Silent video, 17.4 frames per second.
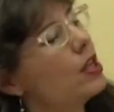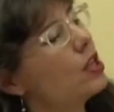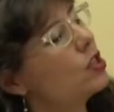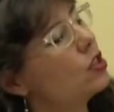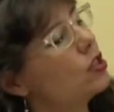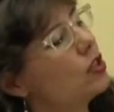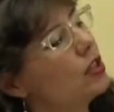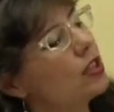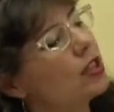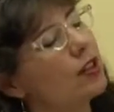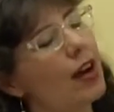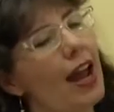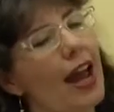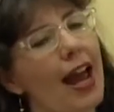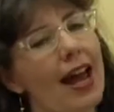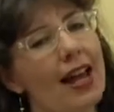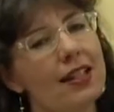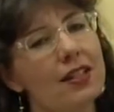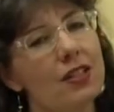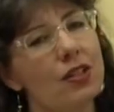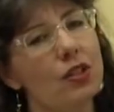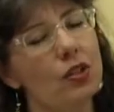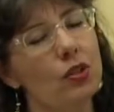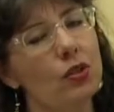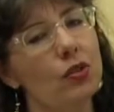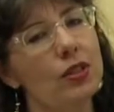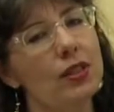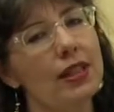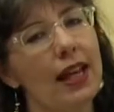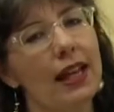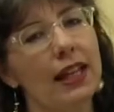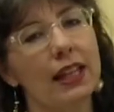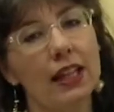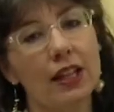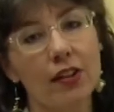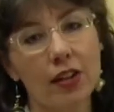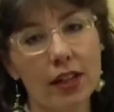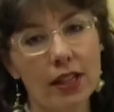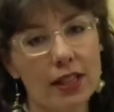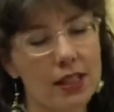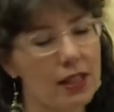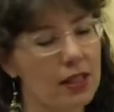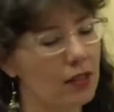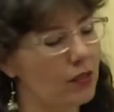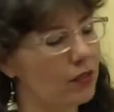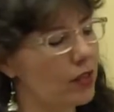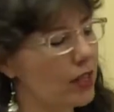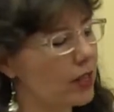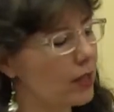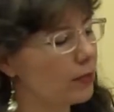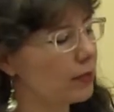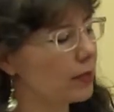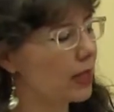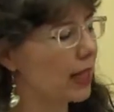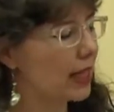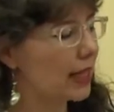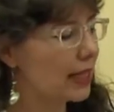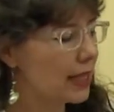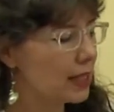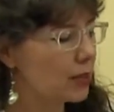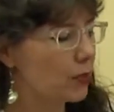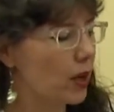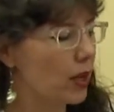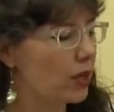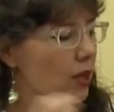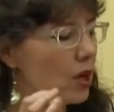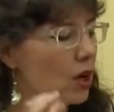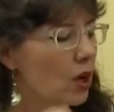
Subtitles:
Students are asked to say lyrics in rhythm like this one.